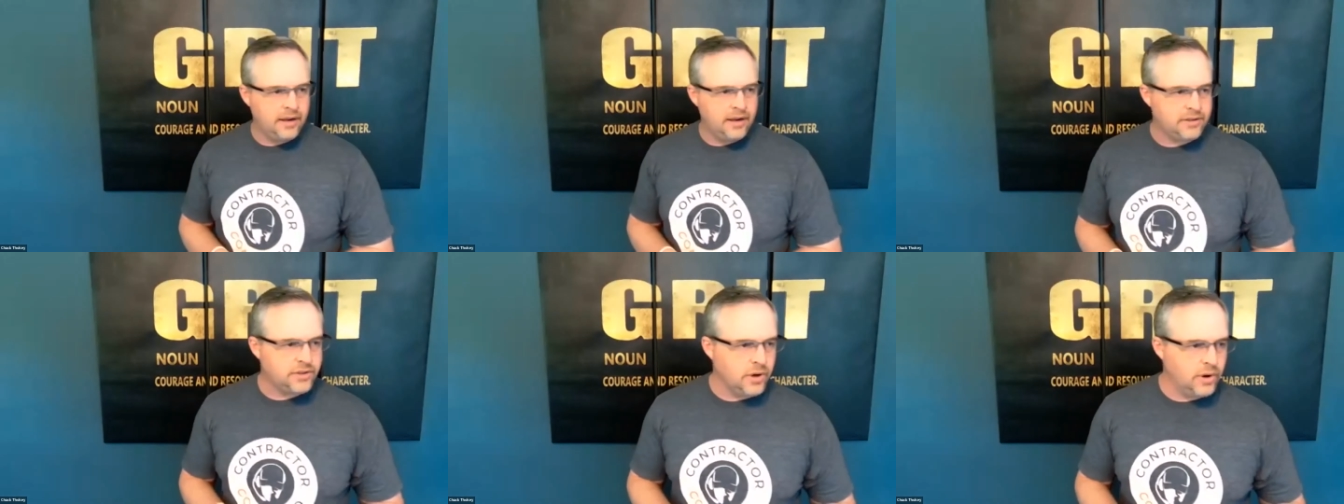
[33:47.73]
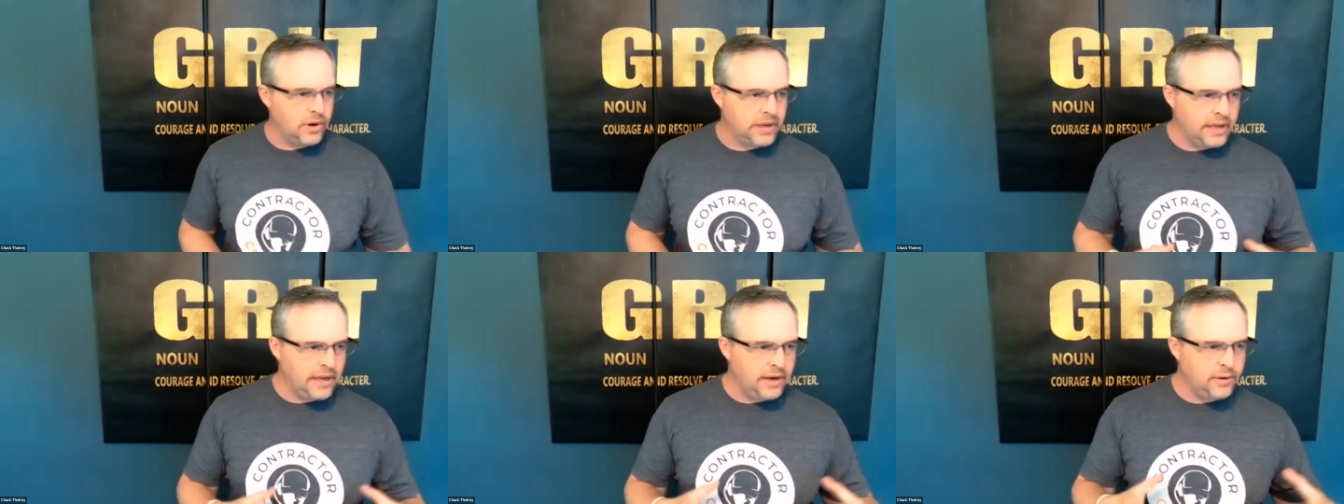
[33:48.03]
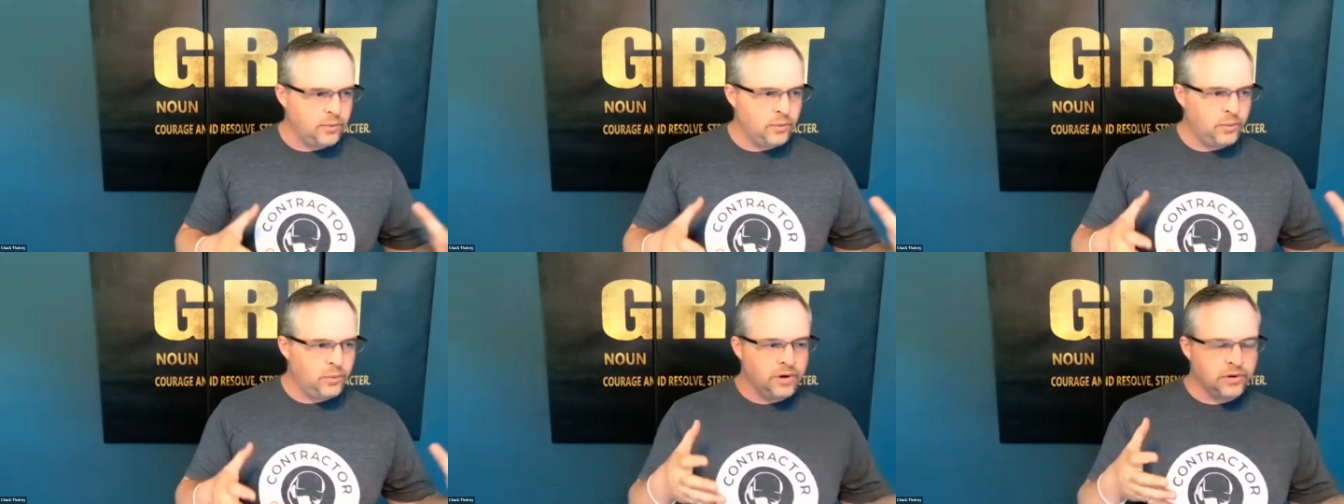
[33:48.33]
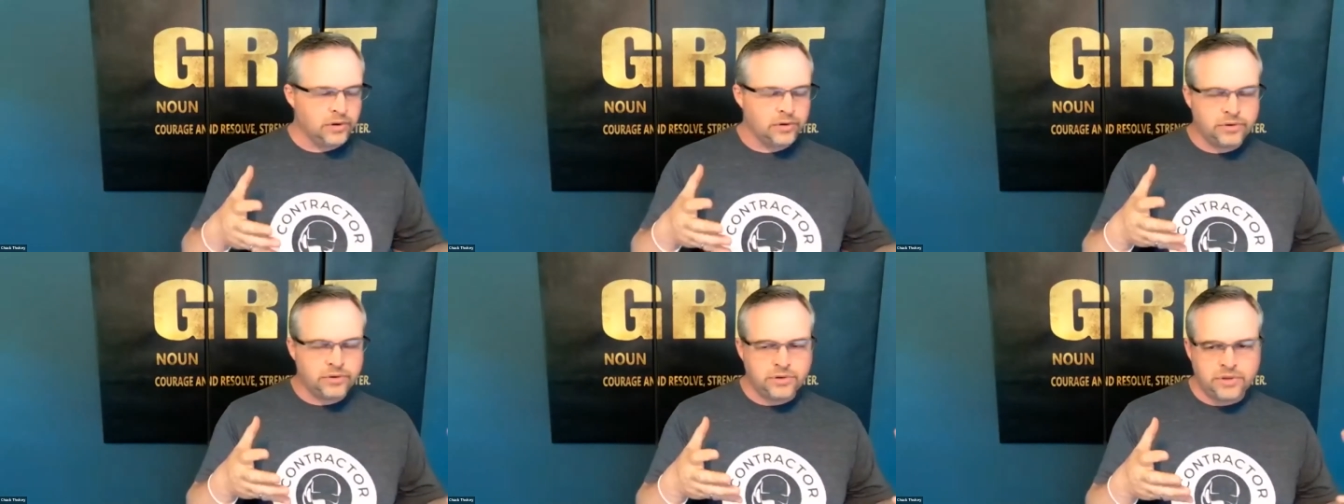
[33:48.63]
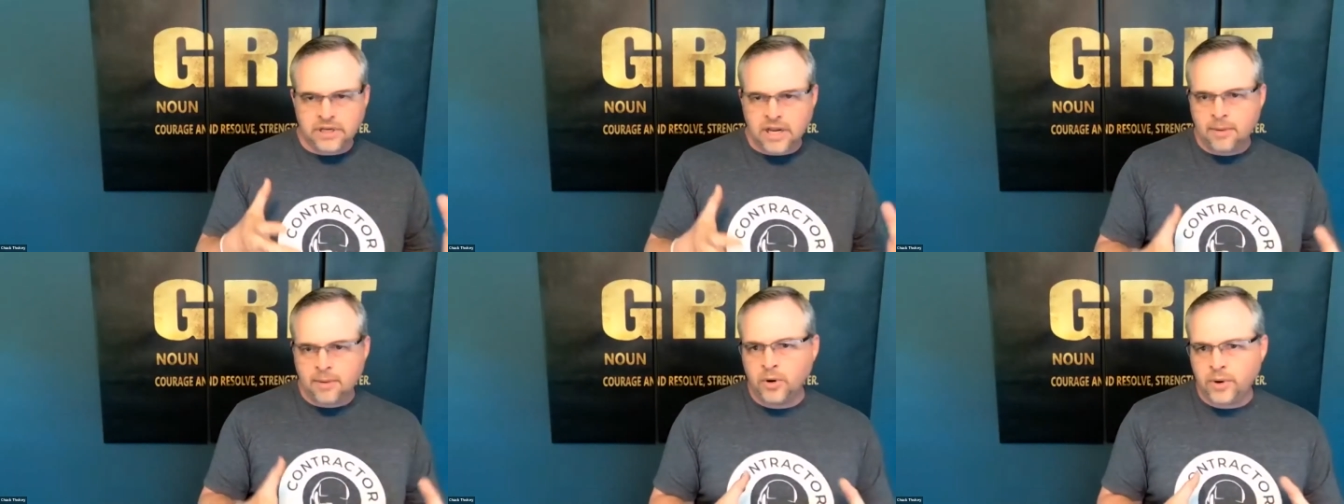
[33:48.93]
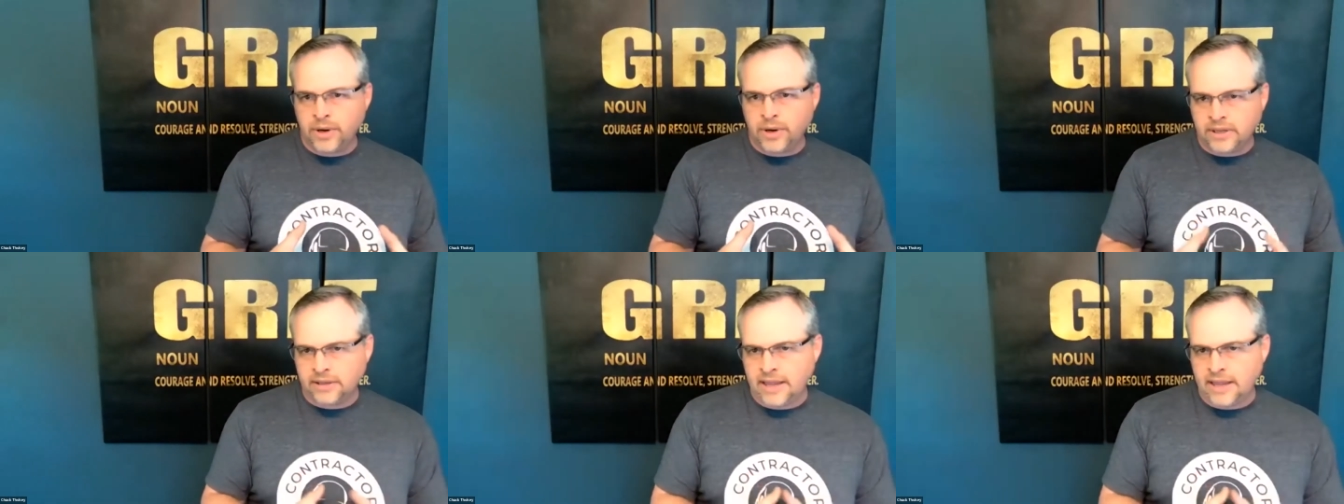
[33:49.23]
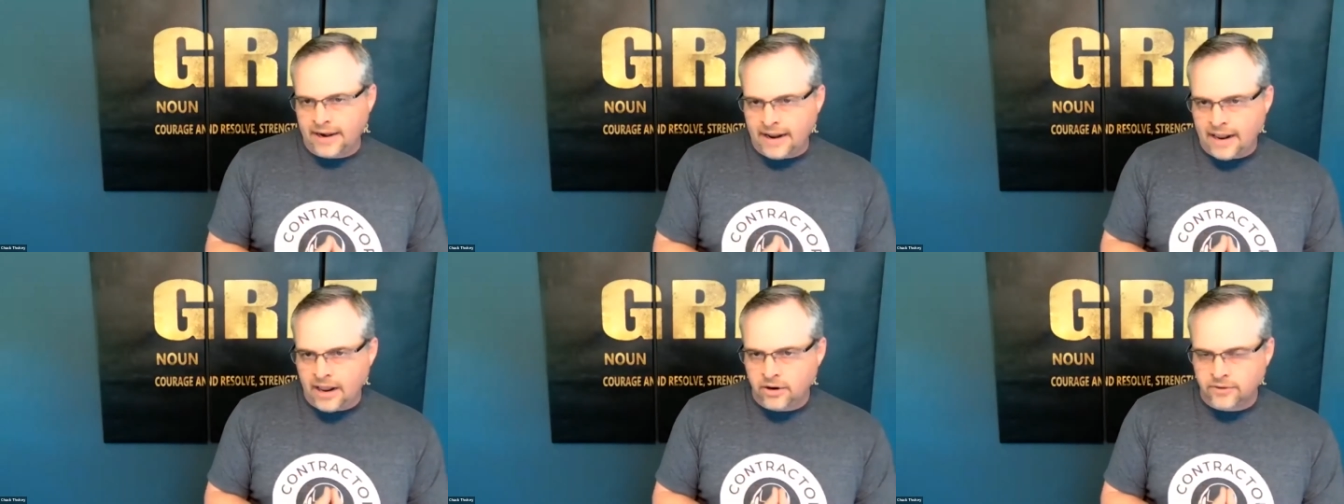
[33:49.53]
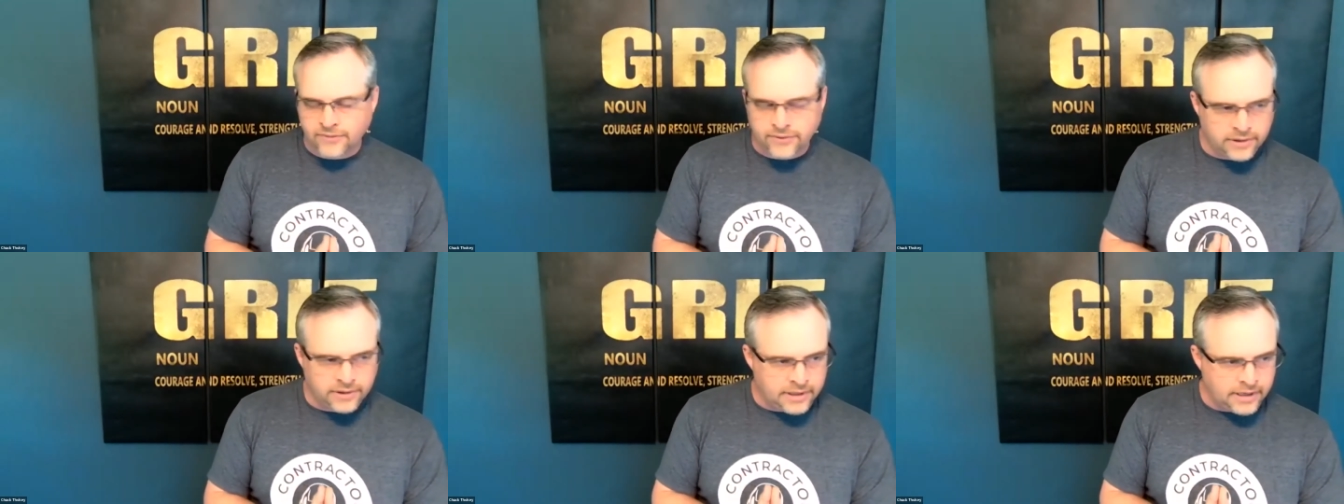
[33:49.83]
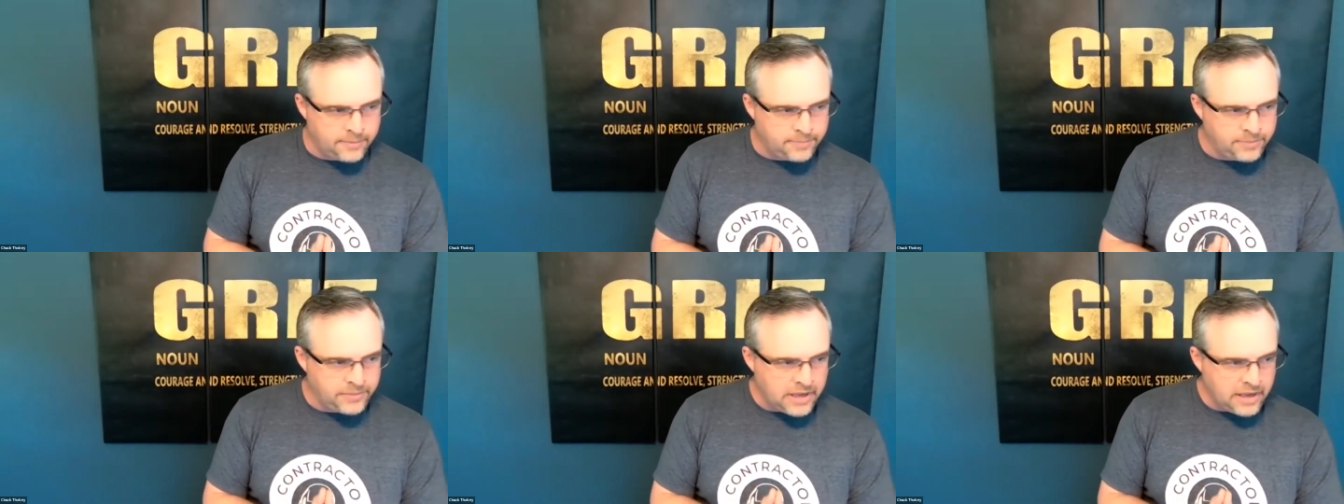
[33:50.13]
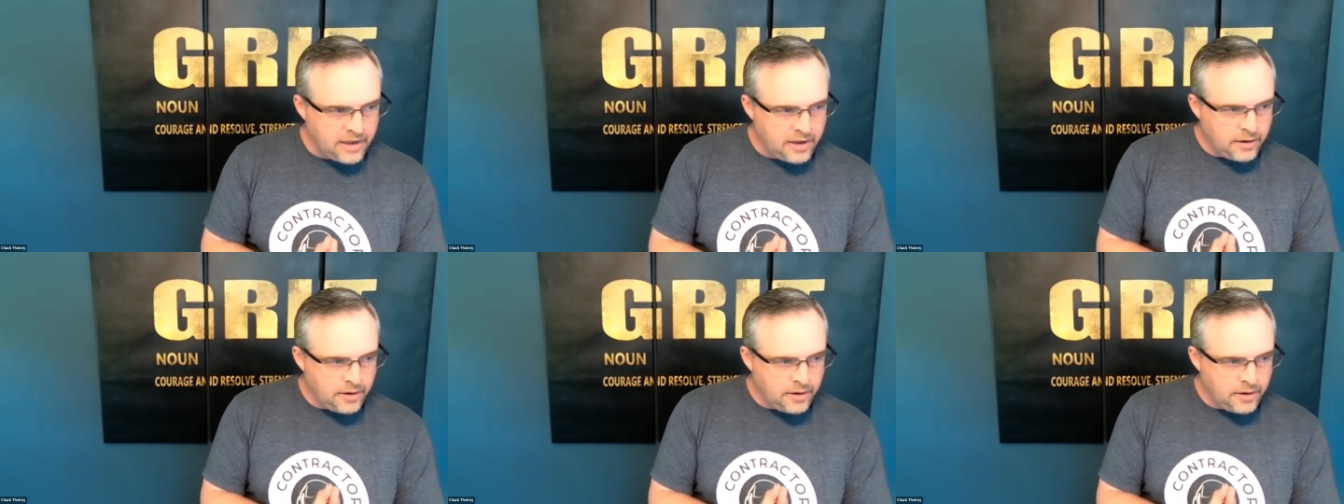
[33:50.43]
So again, we're demoing that out for them.